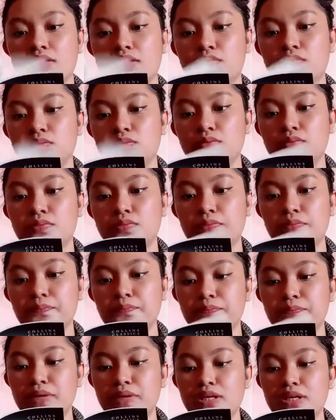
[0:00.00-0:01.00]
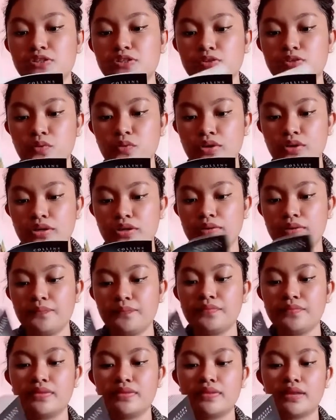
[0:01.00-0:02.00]
to make sure
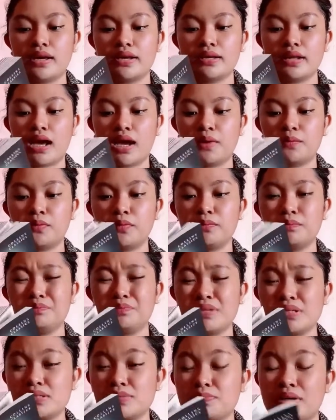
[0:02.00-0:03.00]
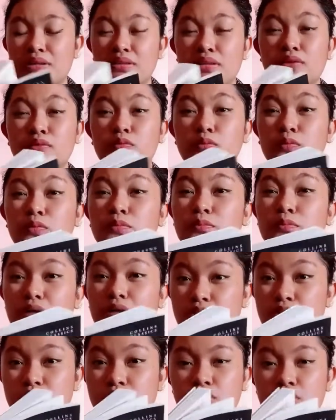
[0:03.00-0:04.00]
that I won't be spending too
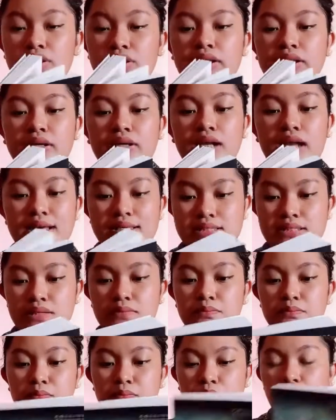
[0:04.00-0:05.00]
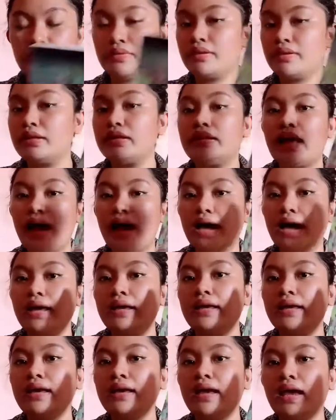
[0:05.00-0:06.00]
much on a classic book that
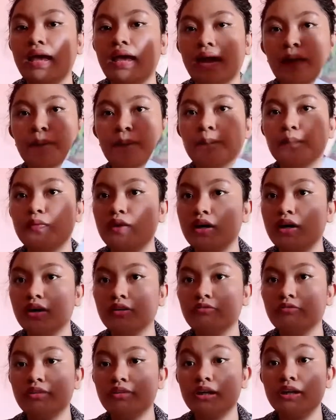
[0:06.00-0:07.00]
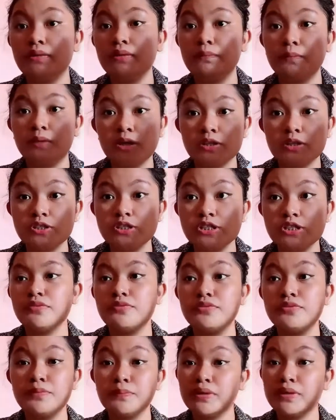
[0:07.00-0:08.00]
I am not very much
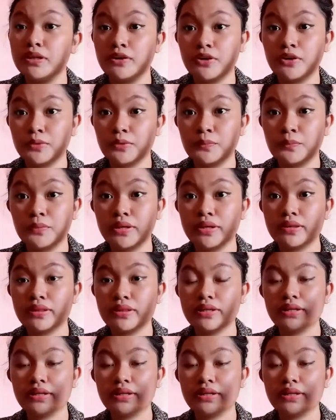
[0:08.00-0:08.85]
familiar with.